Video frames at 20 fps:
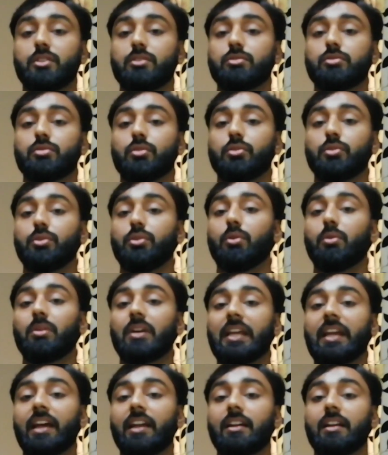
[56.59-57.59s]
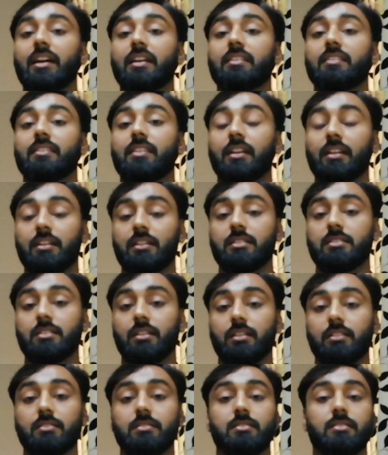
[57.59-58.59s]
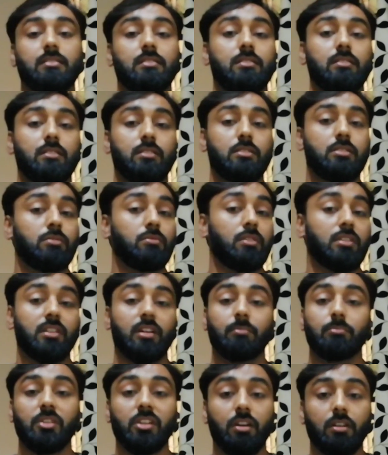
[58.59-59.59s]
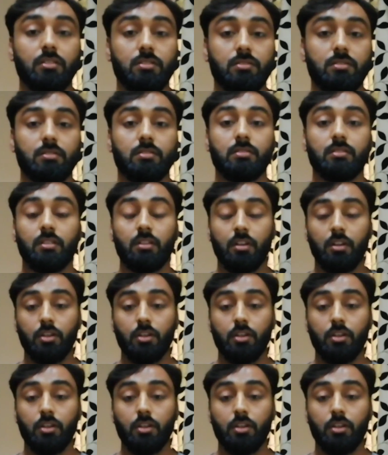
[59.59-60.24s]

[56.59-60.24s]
so you don't get a second chance to attempt the answers.